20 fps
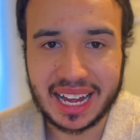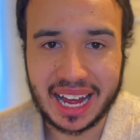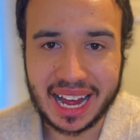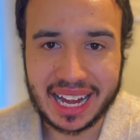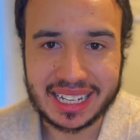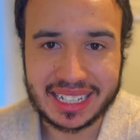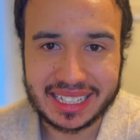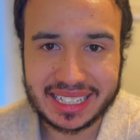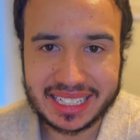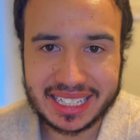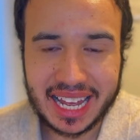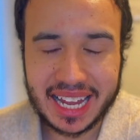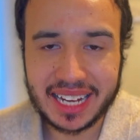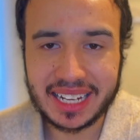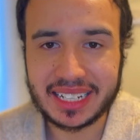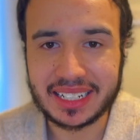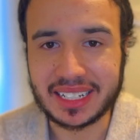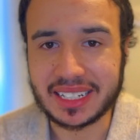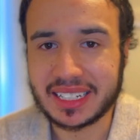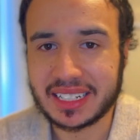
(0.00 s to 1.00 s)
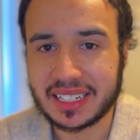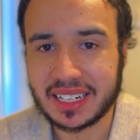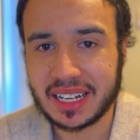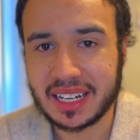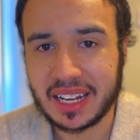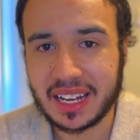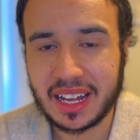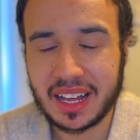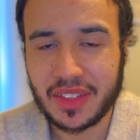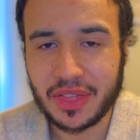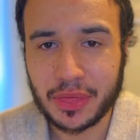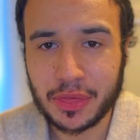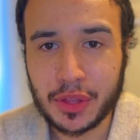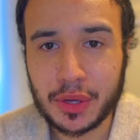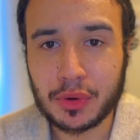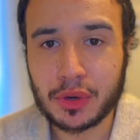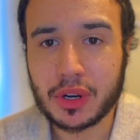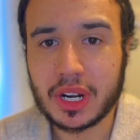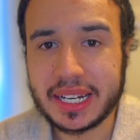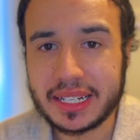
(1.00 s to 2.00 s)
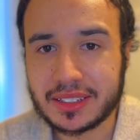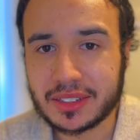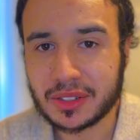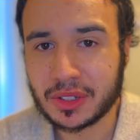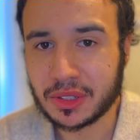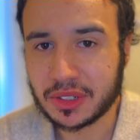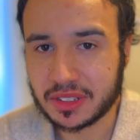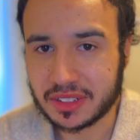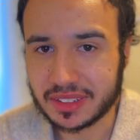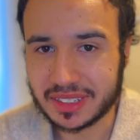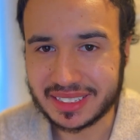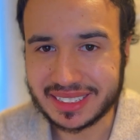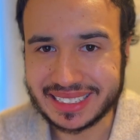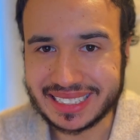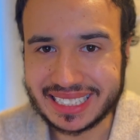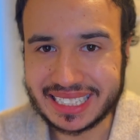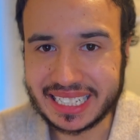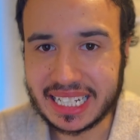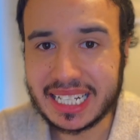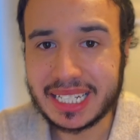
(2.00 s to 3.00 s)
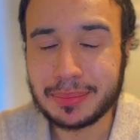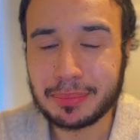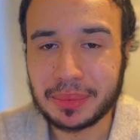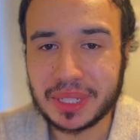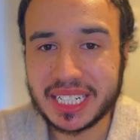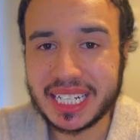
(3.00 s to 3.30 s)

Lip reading: and take the resources deep